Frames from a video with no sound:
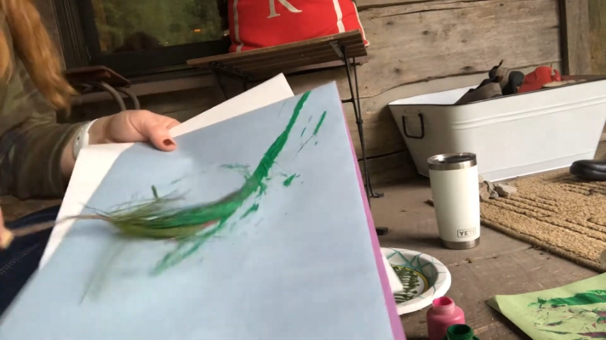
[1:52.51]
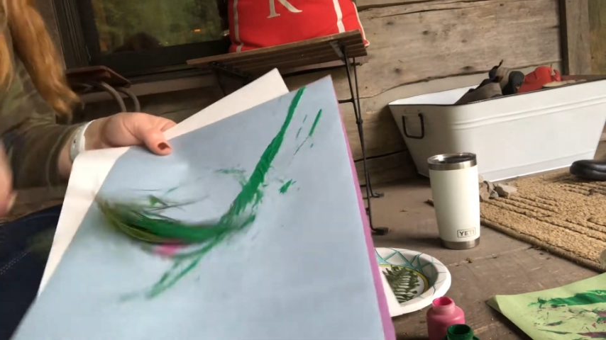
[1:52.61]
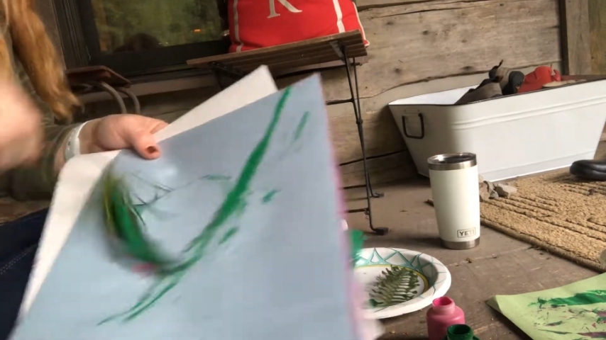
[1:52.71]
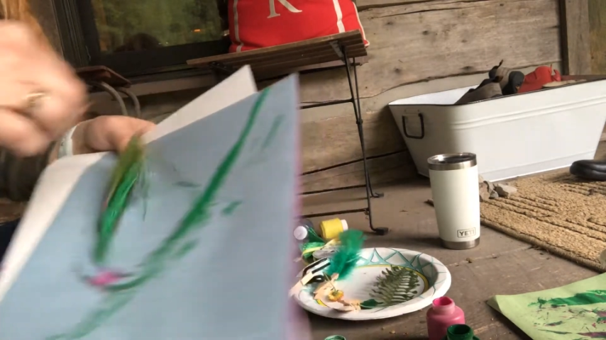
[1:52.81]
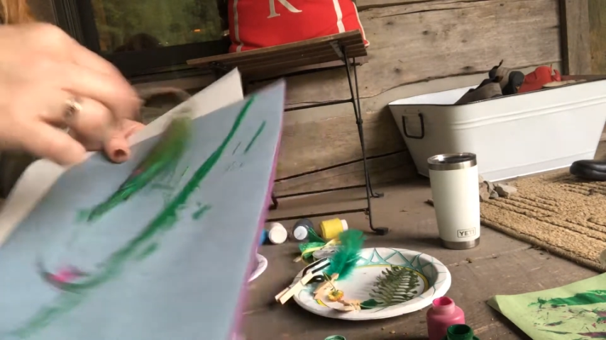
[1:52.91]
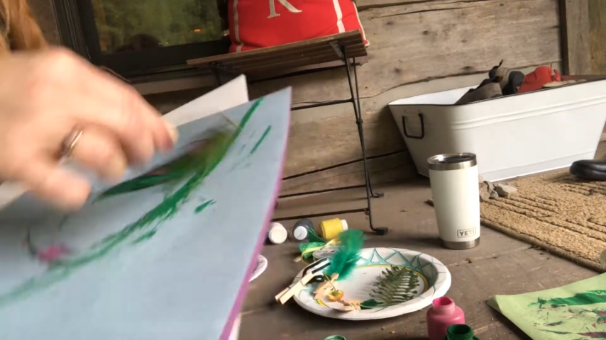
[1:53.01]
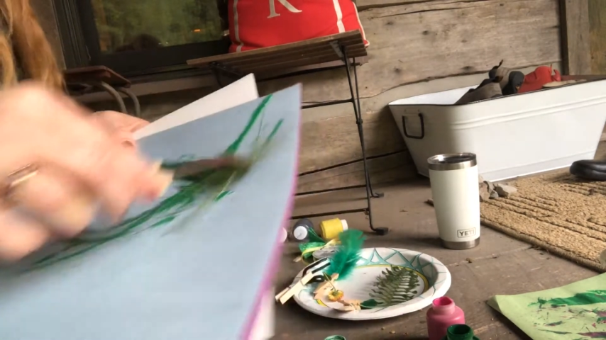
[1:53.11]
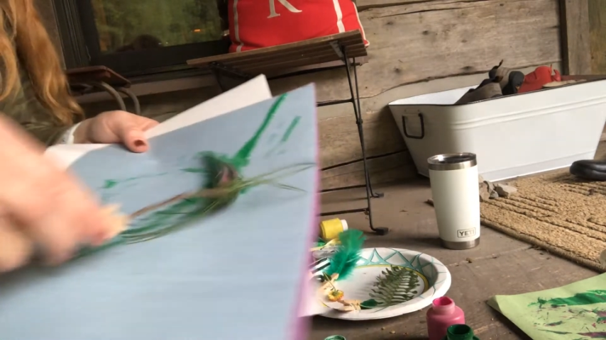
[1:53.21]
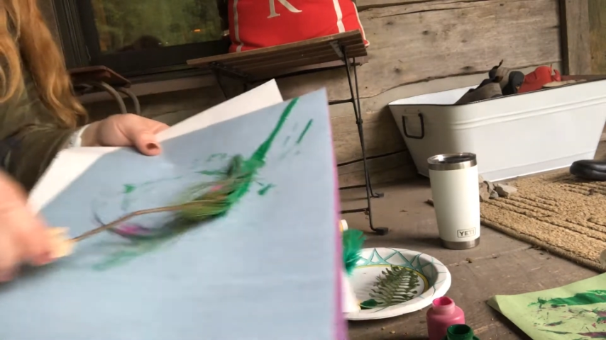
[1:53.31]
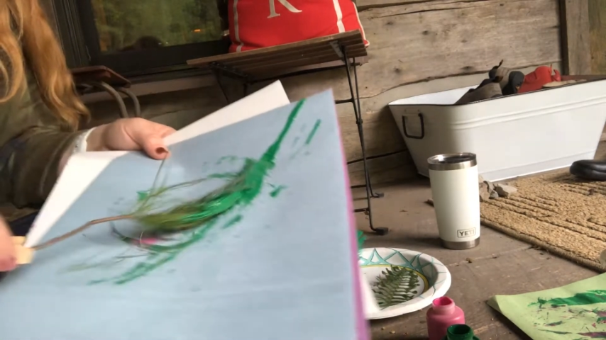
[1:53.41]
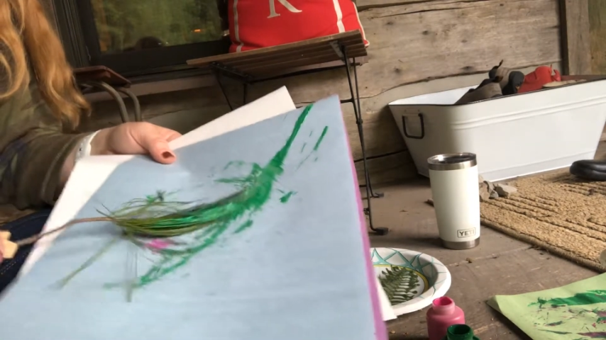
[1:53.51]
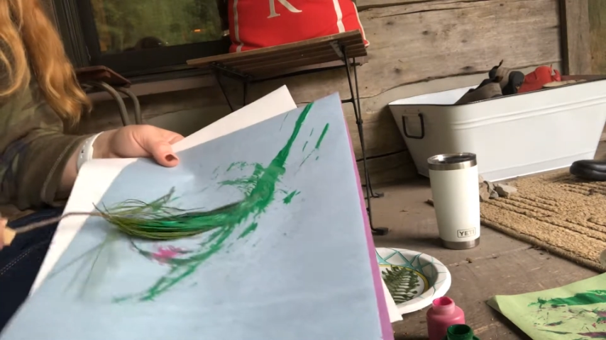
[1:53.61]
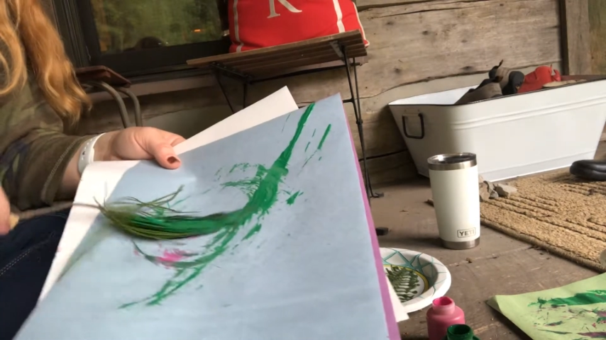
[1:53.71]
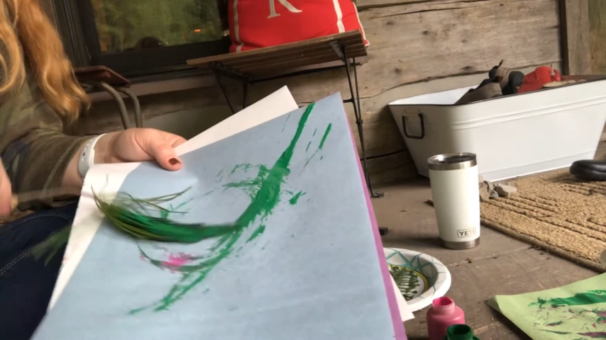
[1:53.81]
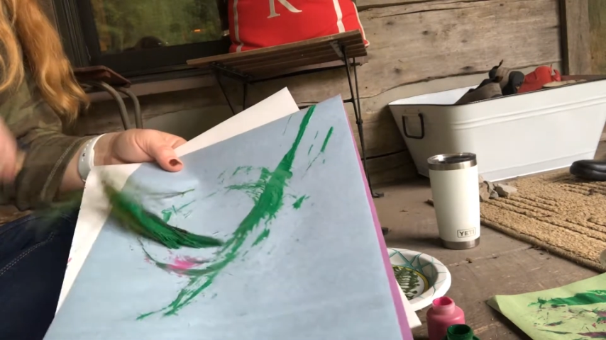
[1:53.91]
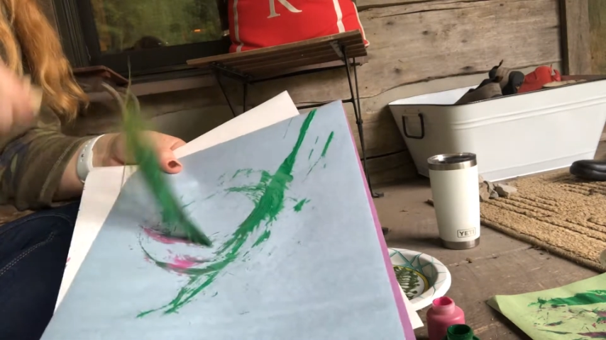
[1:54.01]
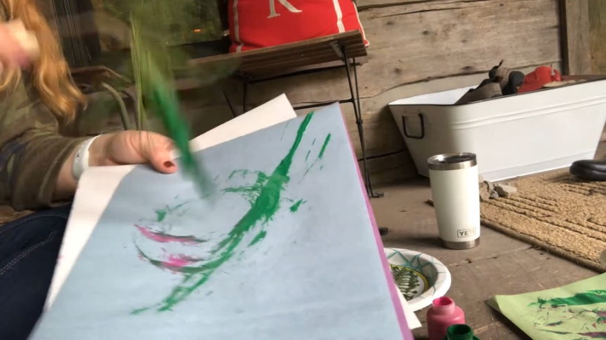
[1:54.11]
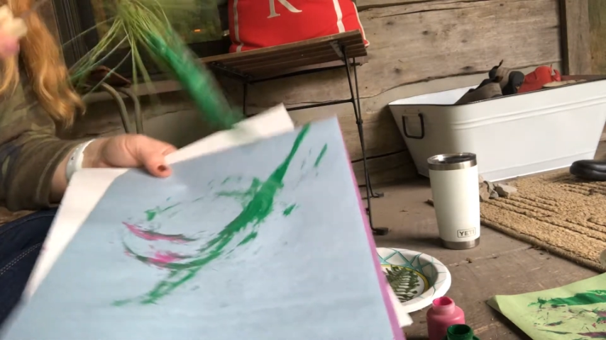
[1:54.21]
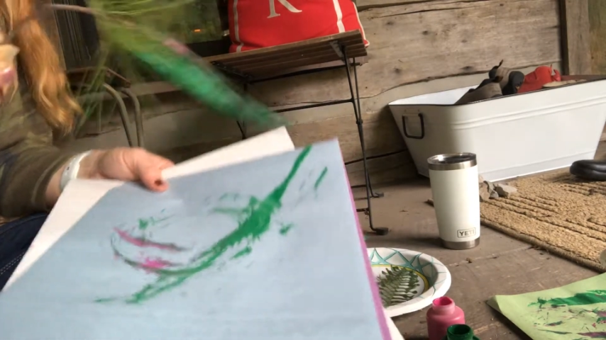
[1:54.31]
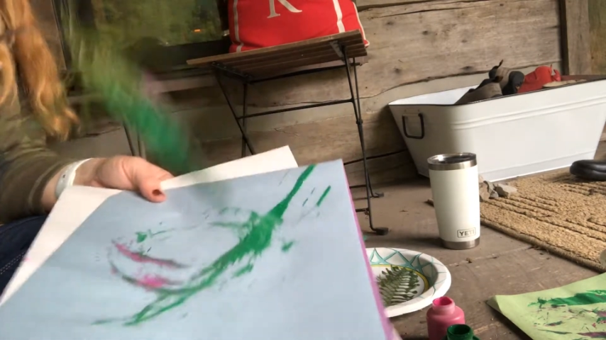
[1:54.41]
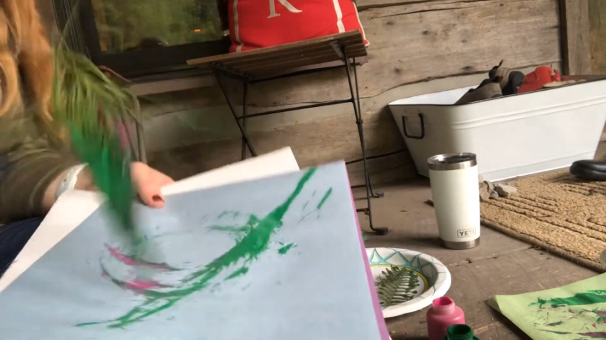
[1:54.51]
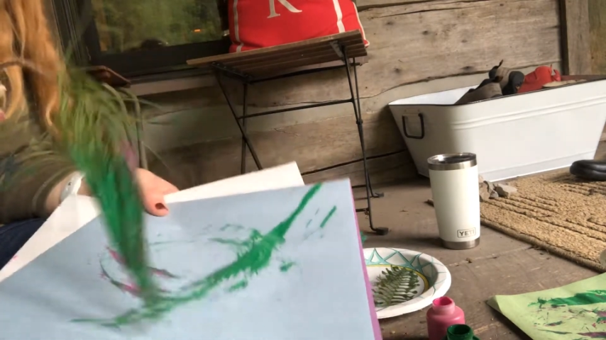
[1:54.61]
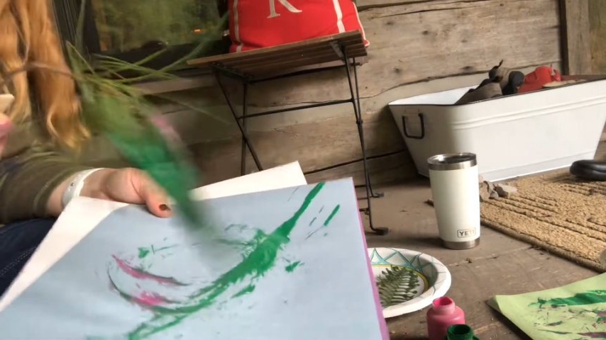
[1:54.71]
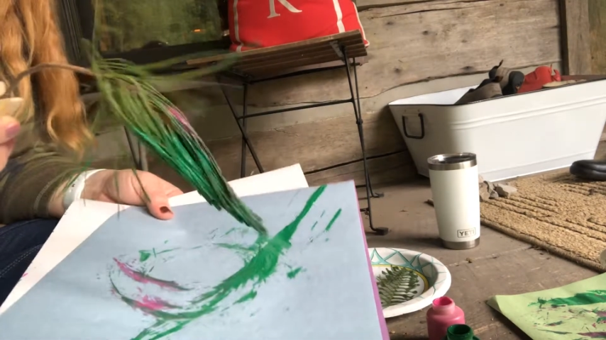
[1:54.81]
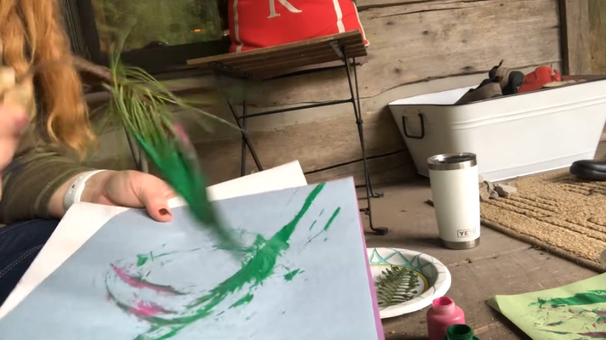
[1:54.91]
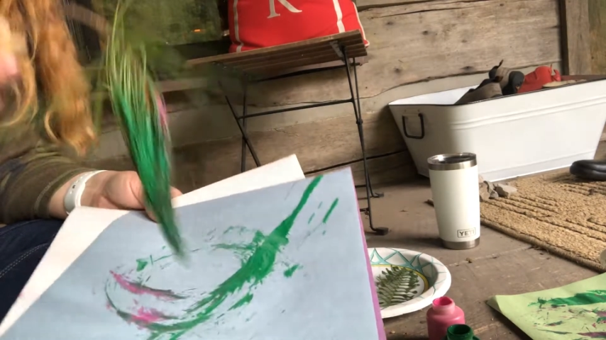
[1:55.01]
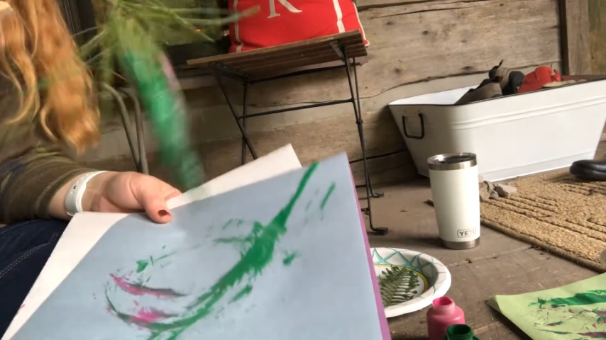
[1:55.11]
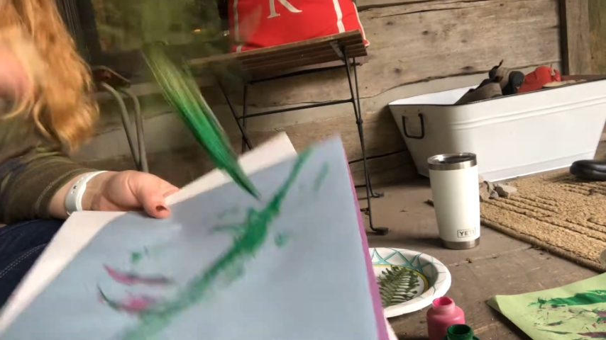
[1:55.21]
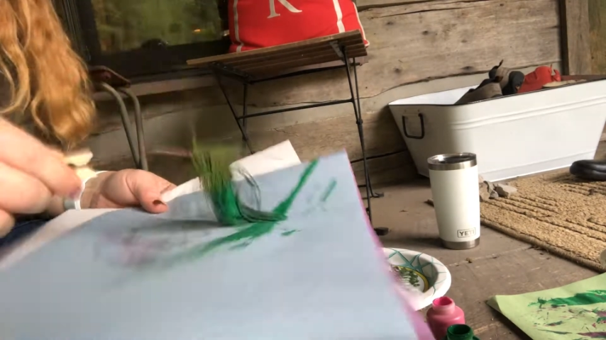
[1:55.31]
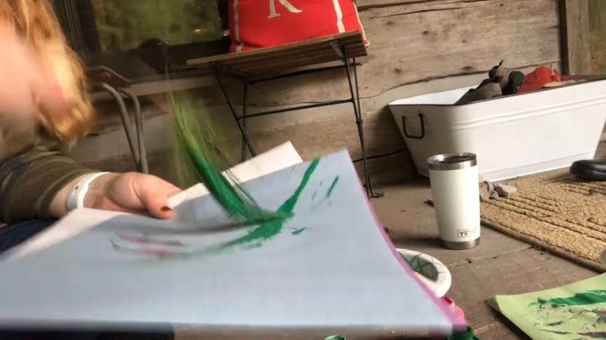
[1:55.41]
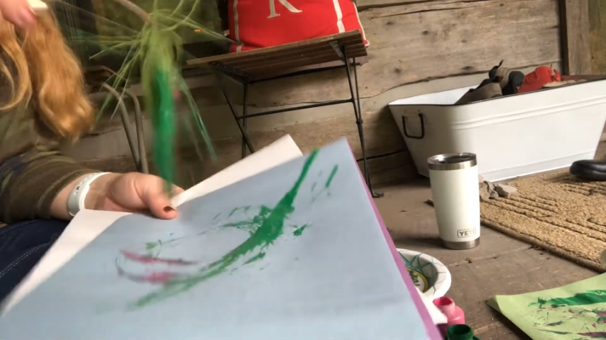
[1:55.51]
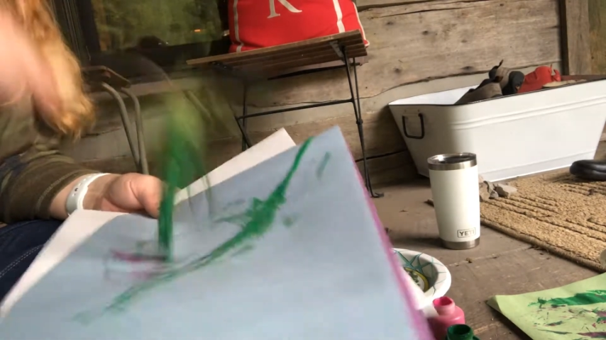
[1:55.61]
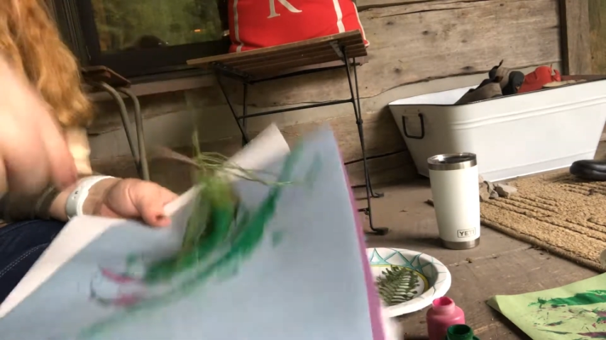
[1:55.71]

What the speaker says: No face is visible, so there are no lips to read.